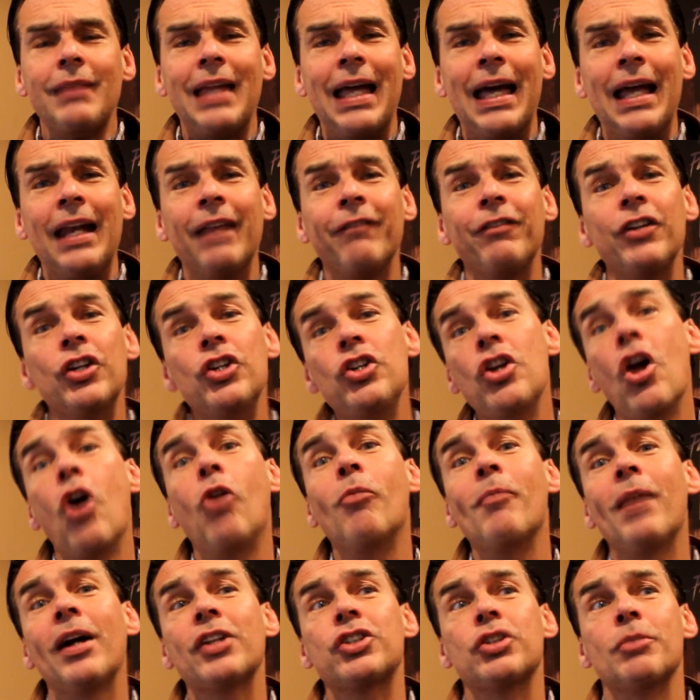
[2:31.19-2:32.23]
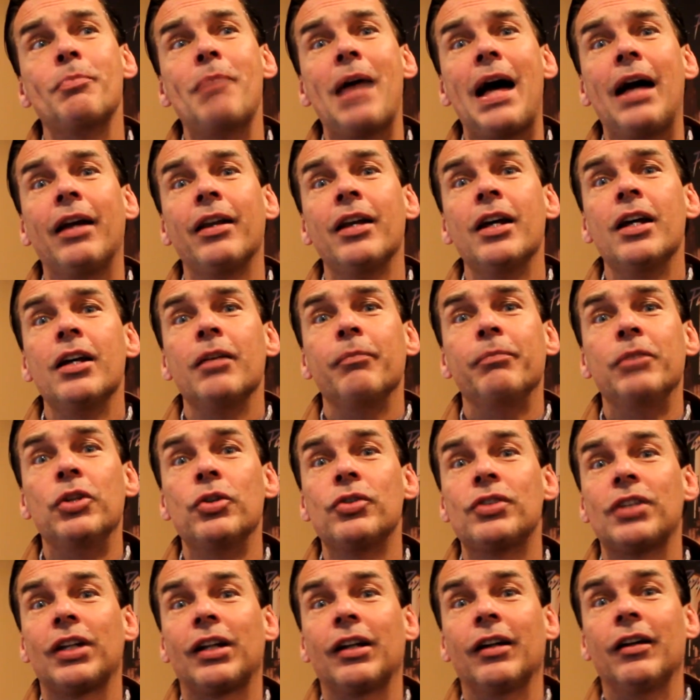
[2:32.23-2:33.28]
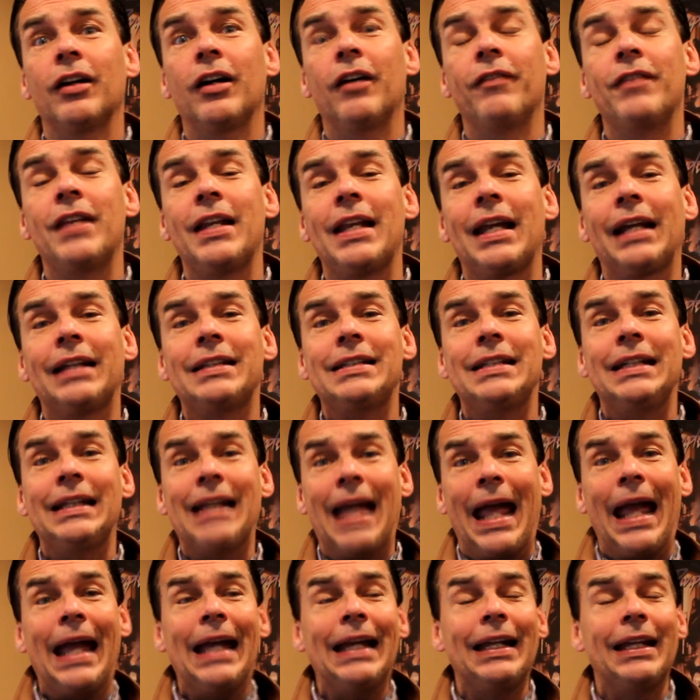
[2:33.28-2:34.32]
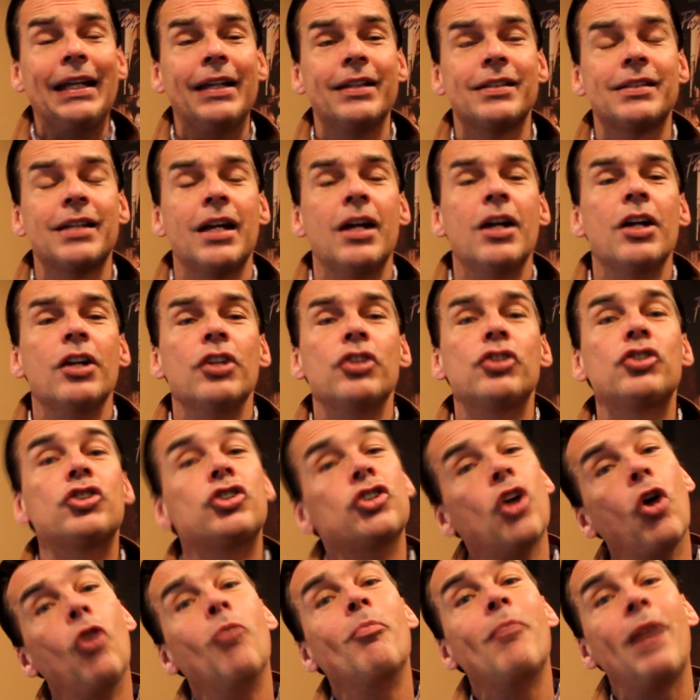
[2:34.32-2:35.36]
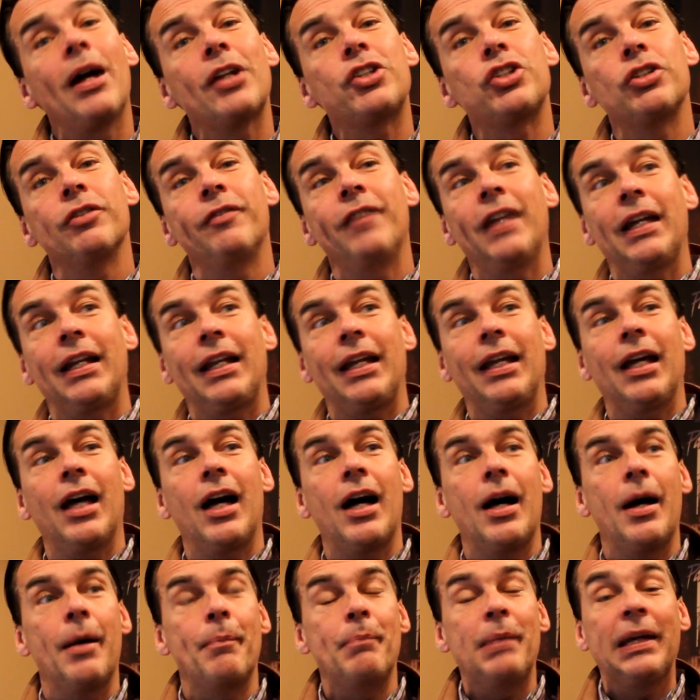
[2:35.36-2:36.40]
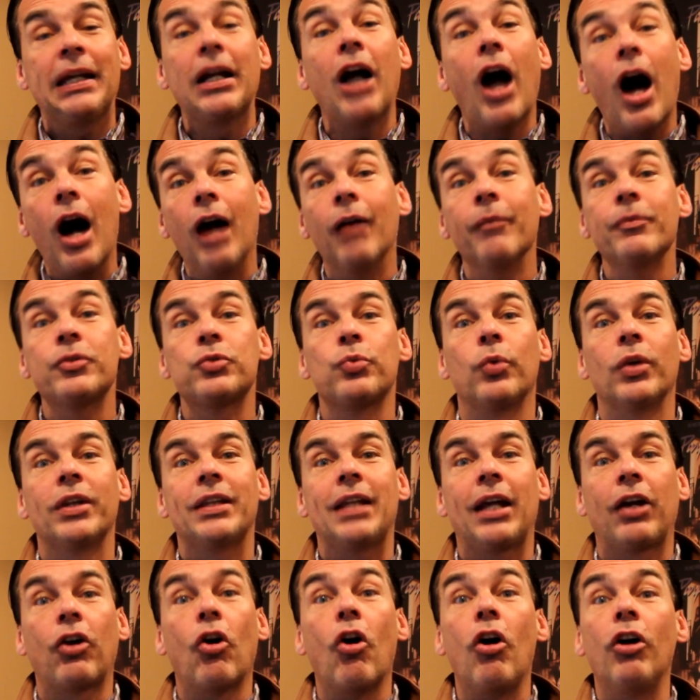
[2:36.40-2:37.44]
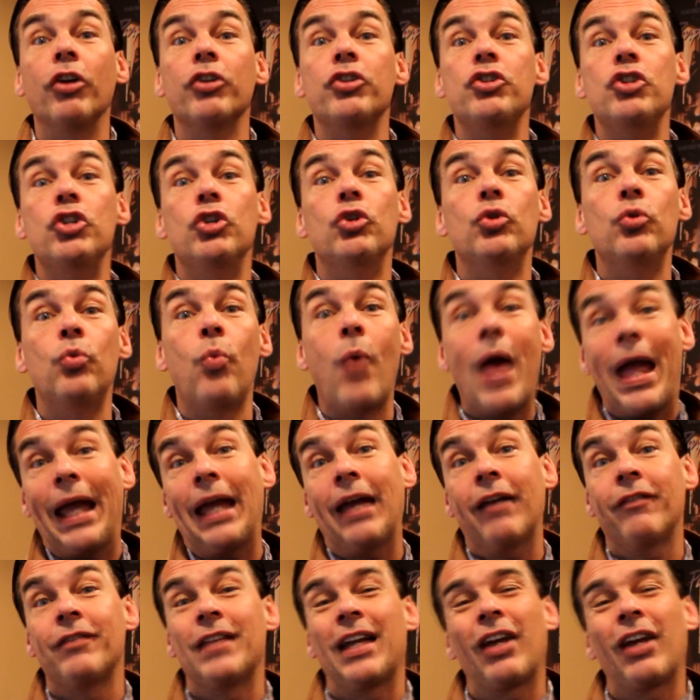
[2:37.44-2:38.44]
And if you know much about music of the 1980s, so much of it becomes what they call new wave.